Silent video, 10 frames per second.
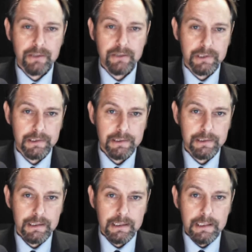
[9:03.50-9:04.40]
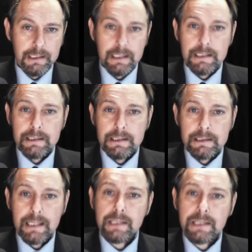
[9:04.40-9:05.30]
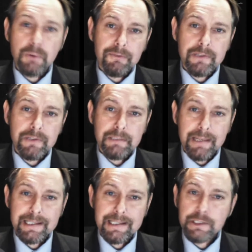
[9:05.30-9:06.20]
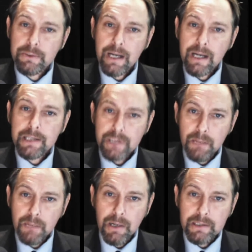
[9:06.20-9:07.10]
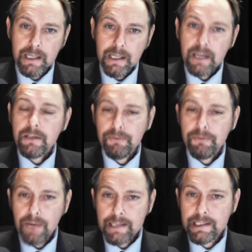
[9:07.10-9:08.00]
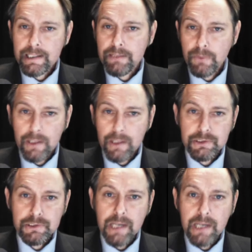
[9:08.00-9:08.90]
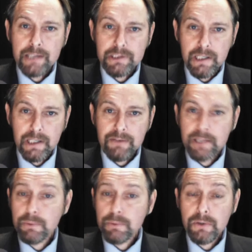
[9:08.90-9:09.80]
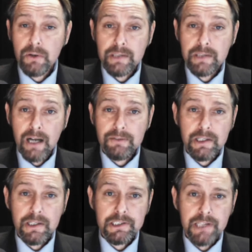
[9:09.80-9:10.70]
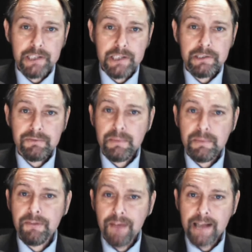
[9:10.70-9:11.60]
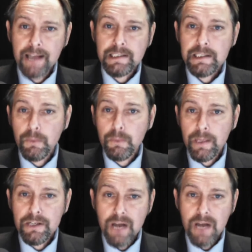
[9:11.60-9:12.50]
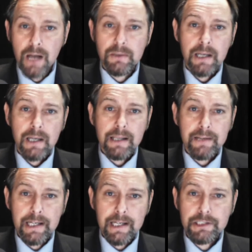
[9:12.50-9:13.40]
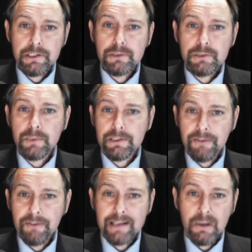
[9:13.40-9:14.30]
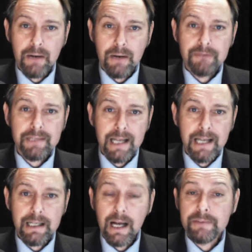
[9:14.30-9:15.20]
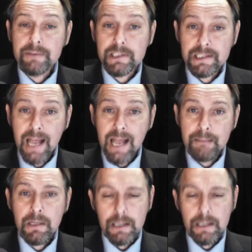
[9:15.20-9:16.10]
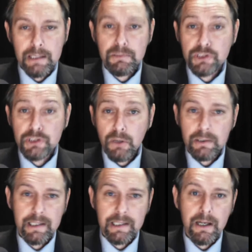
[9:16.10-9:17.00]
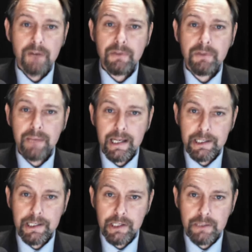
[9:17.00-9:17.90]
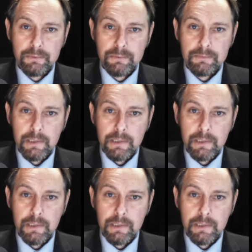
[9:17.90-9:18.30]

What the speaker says: voters. That is what fundamentally unites our party. The phrasing of questions and surveys will not divert attention from the fact that we know that the issues which affect our everyday lives stem, in the majority, from the EU.